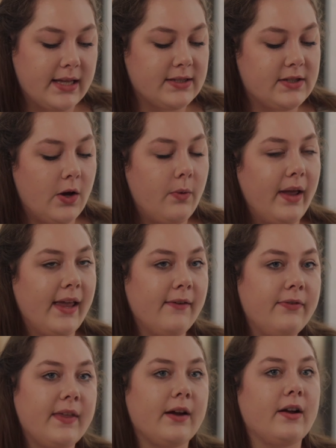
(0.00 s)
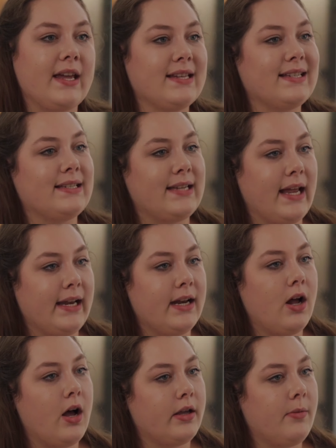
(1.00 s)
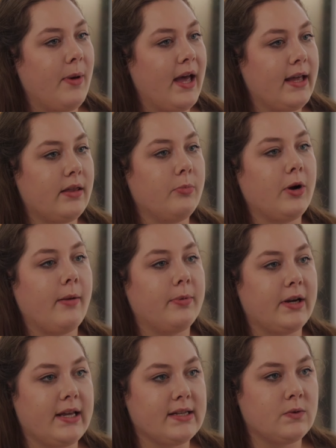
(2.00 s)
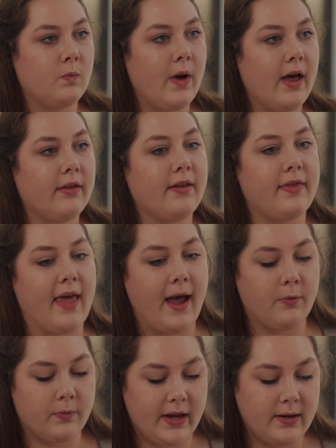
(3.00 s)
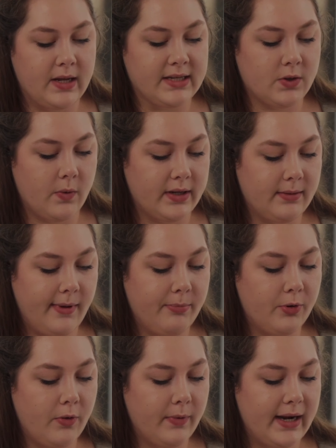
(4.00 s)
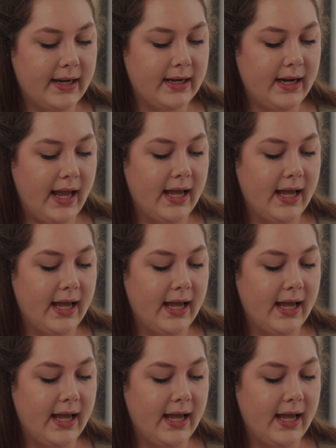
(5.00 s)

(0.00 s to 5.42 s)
and so if there is a tenant occupying the property as well, that that rent is going to be prorated,